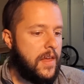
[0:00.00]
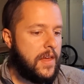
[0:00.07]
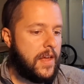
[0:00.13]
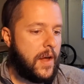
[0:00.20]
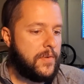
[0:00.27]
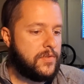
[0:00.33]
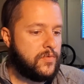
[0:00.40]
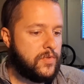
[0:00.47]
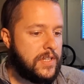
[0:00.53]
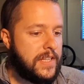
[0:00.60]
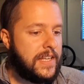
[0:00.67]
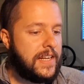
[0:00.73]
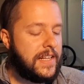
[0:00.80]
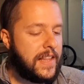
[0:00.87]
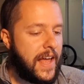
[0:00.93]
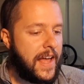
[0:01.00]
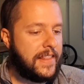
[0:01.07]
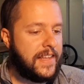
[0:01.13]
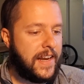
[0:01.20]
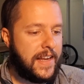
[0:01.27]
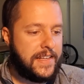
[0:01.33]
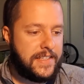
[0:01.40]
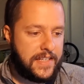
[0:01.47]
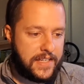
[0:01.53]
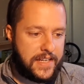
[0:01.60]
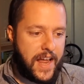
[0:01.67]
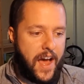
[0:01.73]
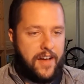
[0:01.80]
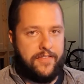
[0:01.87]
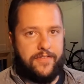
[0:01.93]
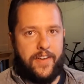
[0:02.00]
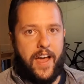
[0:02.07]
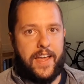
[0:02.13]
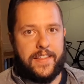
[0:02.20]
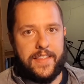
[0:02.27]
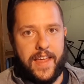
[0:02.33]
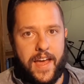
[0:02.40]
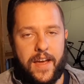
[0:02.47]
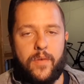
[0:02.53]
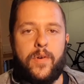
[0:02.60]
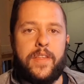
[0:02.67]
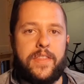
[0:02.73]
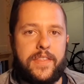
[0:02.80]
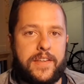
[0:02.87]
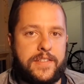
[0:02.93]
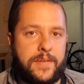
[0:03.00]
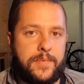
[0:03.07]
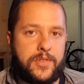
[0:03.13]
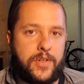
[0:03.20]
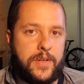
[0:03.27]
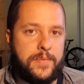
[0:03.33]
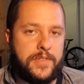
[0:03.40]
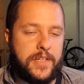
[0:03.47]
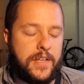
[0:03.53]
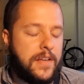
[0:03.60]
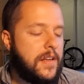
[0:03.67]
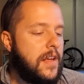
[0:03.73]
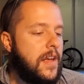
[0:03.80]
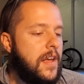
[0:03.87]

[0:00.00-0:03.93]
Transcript: And I was really glad that I did not find that with this subscription.